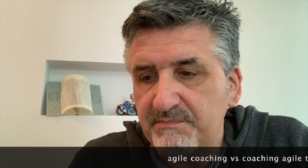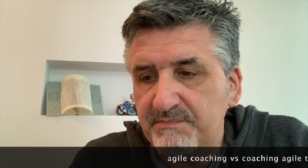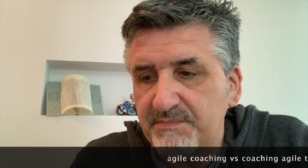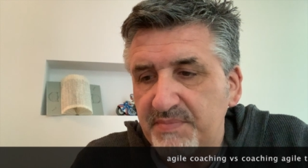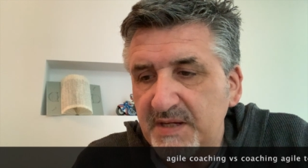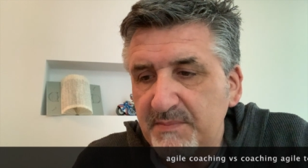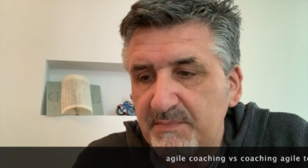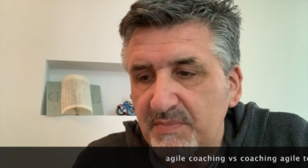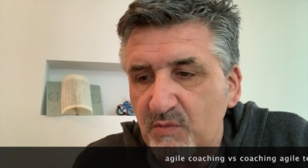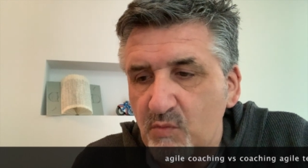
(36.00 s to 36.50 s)

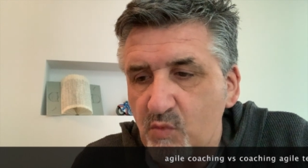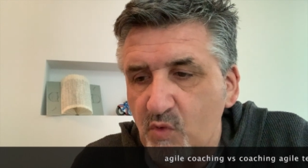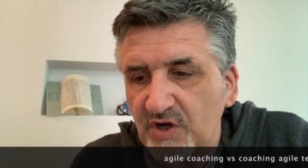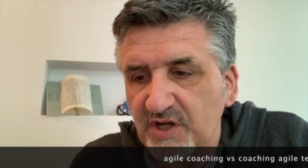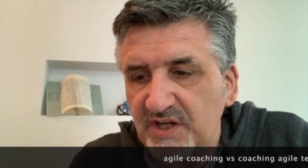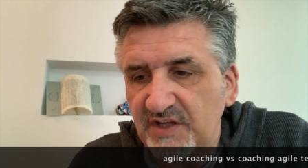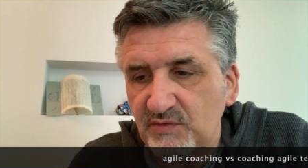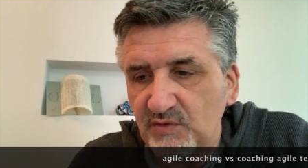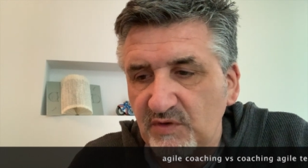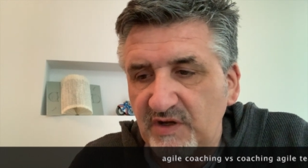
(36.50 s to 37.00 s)
people
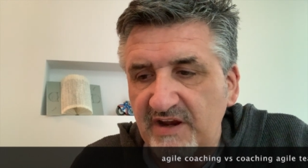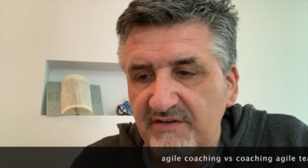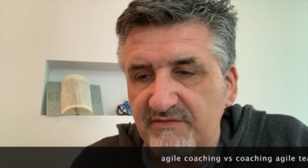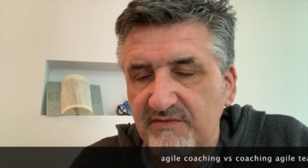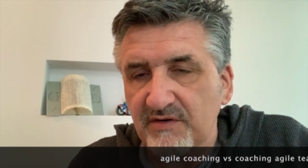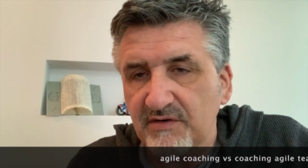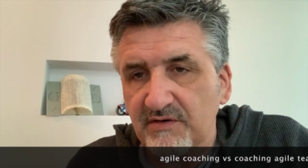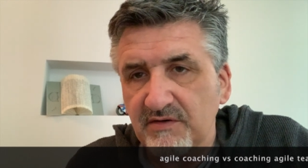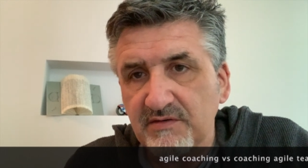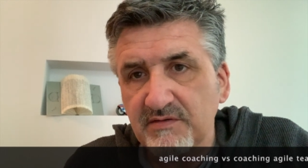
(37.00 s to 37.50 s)
working
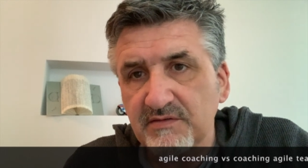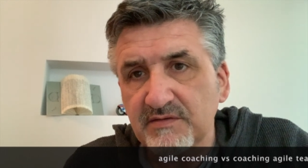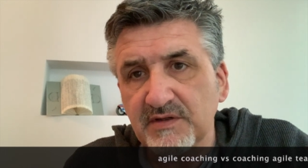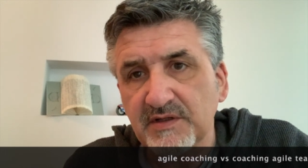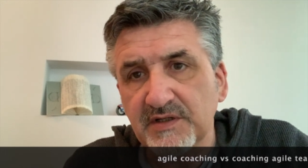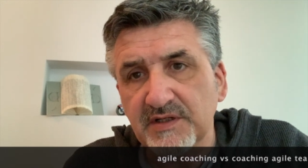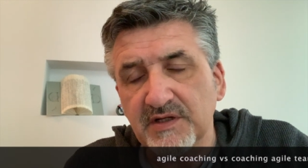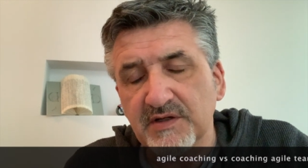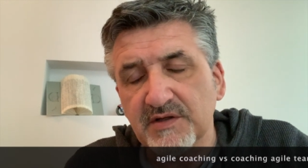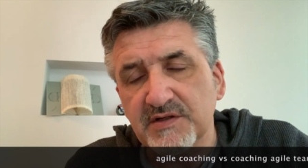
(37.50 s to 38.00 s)
together
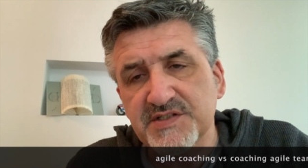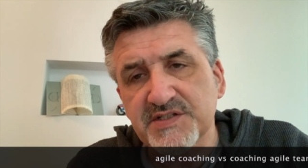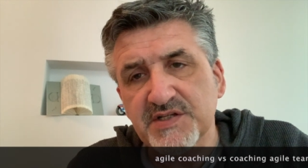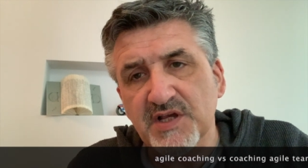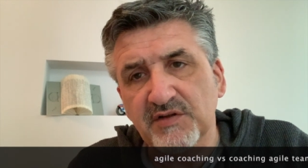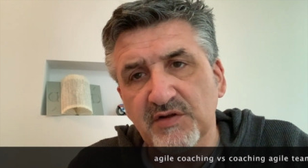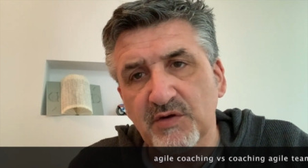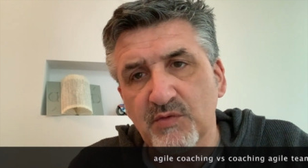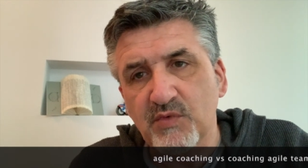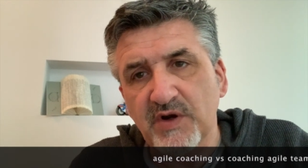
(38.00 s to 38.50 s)
in a
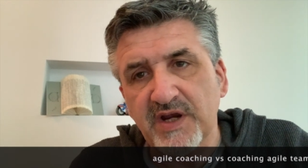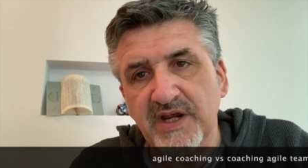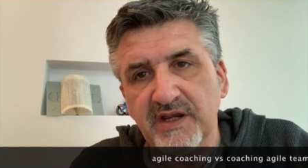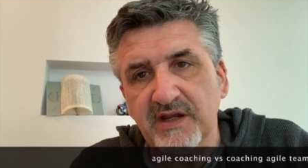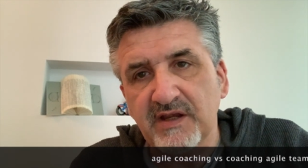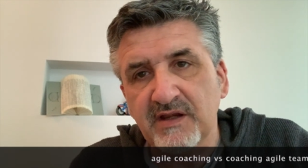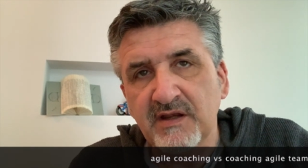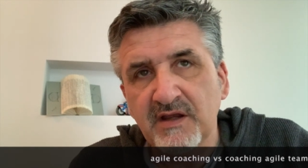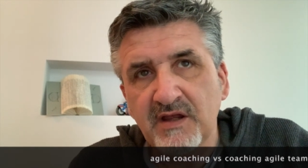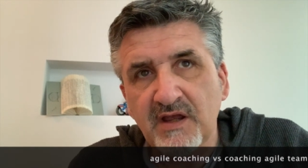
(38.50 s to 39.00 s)
certain way,
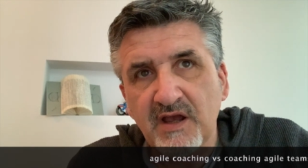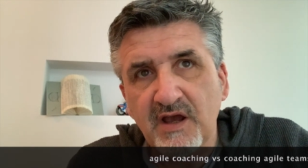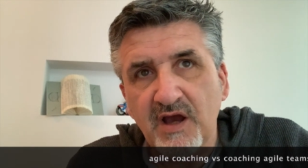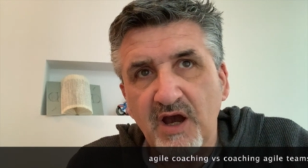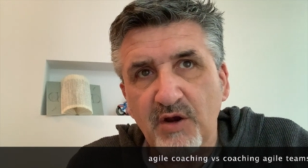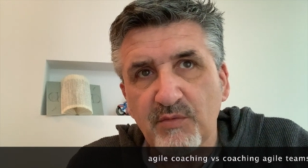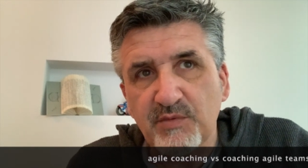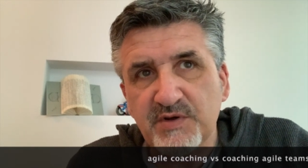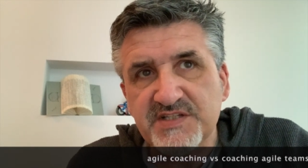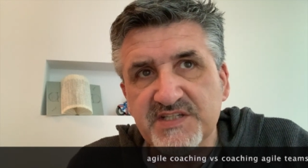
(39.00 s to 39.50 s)

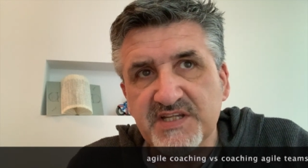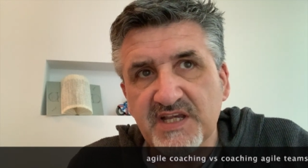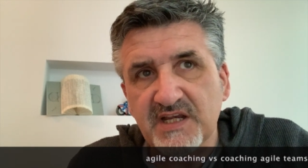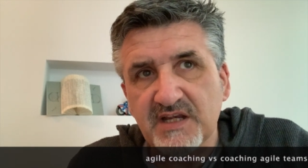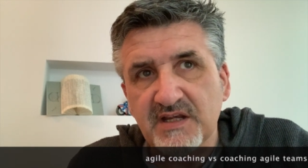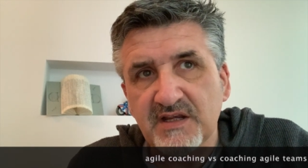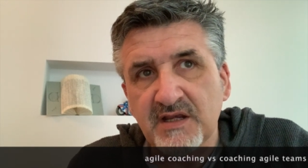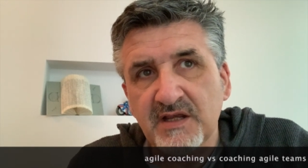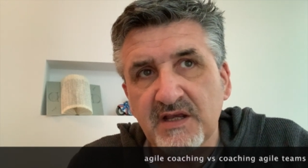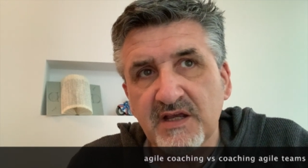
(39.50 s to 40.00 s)
and we
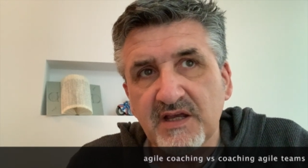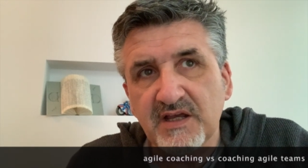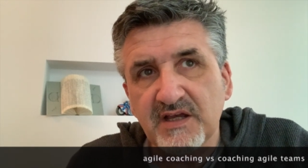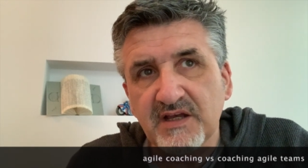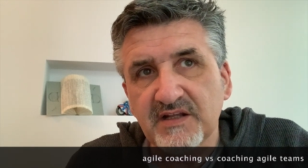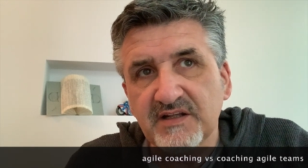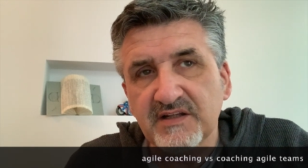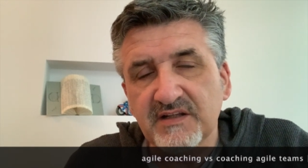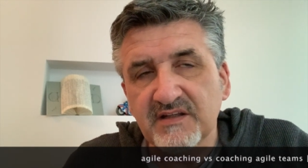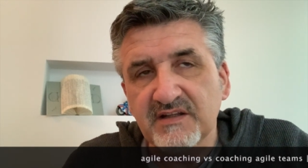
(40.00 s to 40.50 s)
say
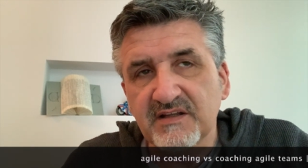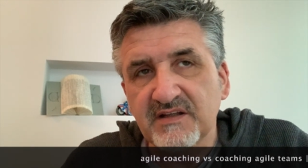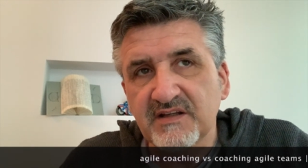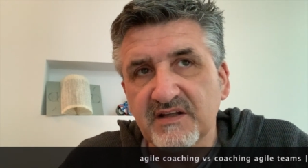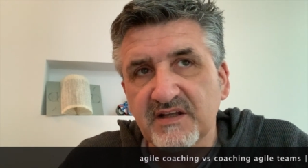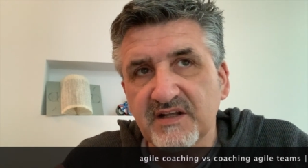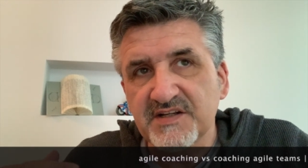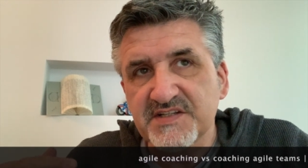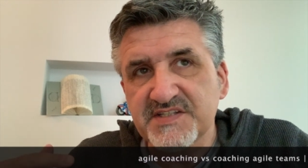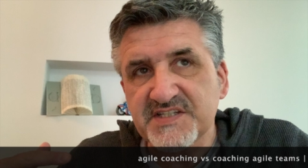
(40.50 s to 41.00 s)
in,
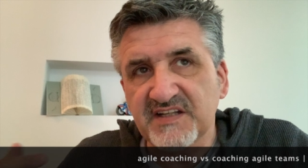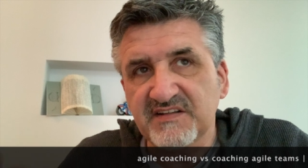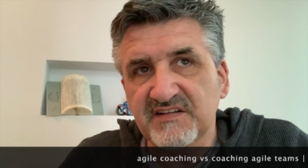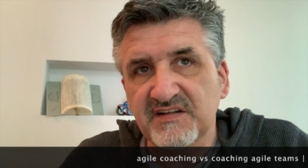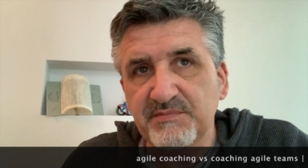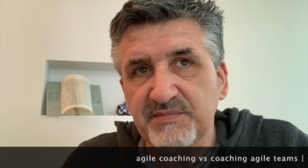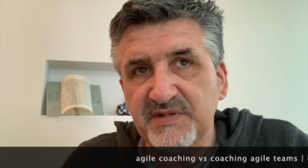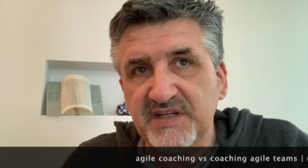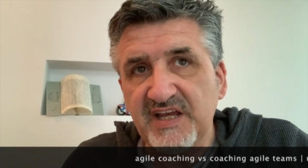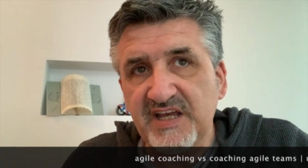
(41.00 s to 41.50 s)
in a certain
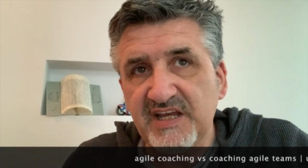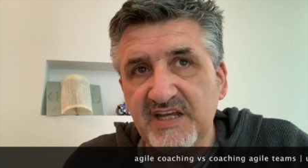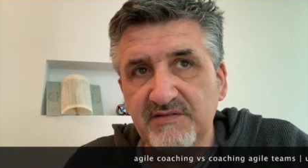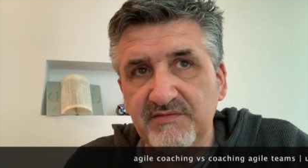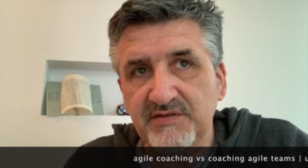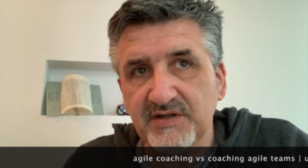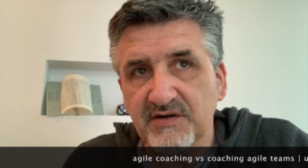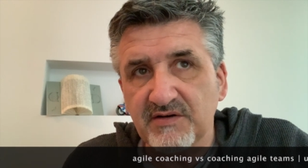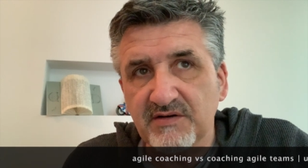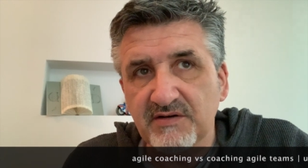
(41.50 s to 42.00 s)

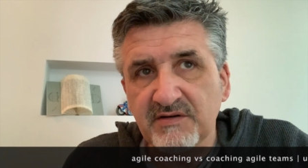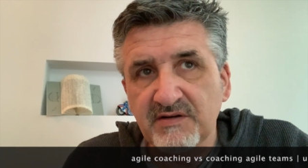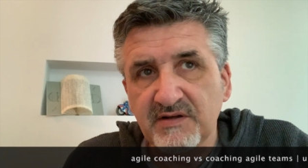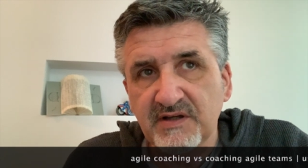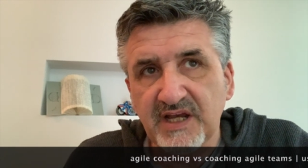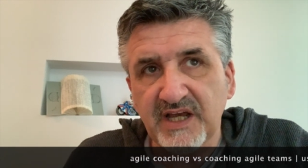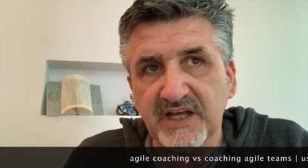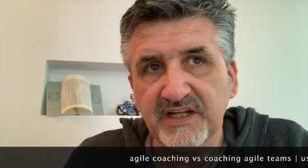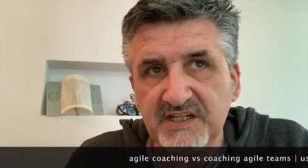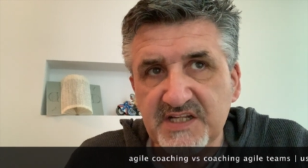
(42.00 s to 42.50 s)
behavior
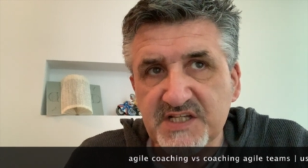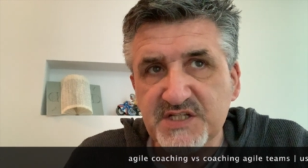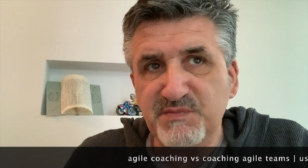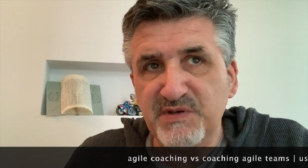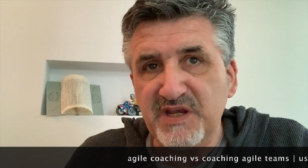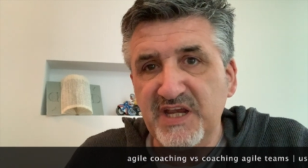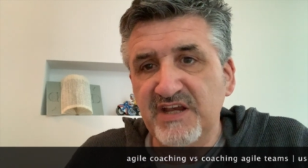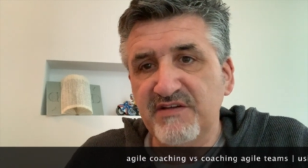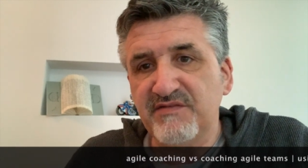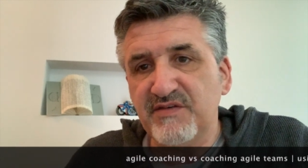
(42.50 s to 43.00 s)
this
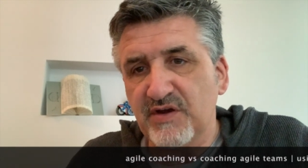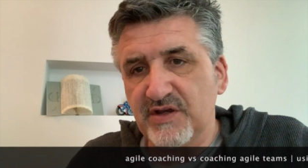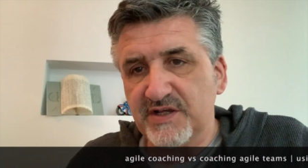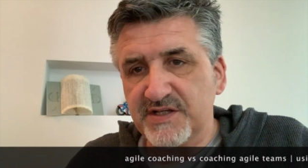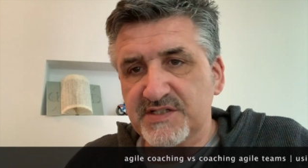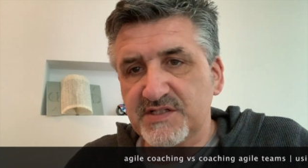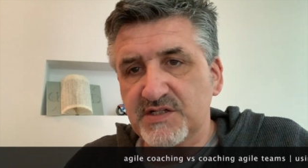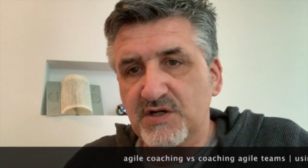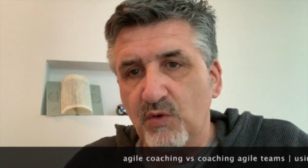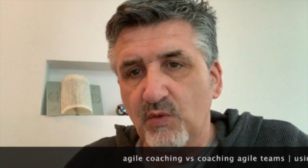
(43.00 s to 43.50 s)
behavior
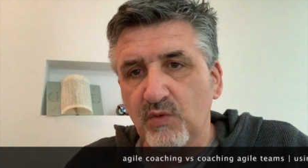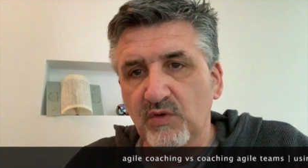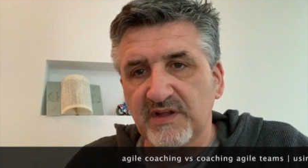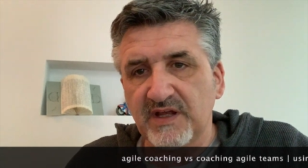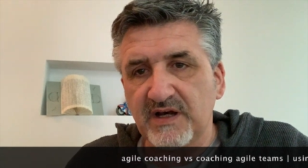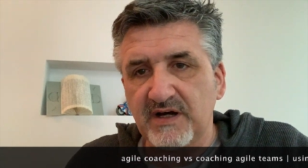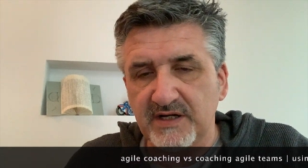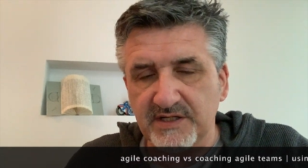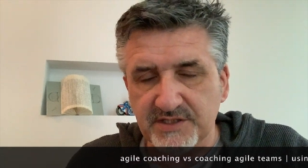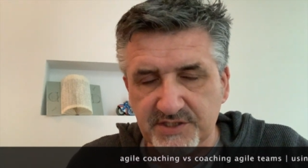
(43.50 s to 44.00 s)
is called
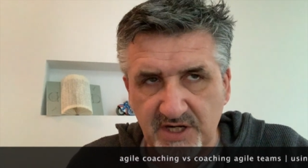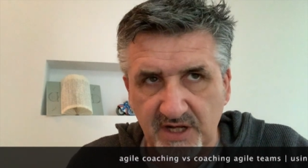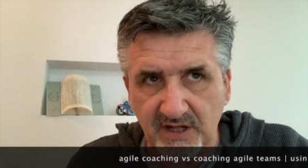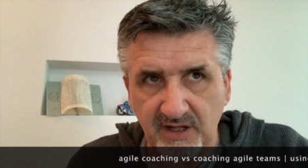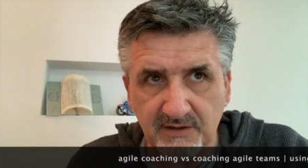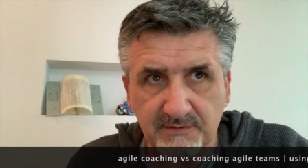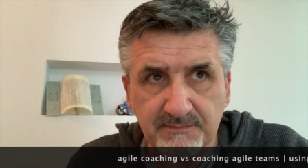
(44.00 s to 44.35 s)
agile.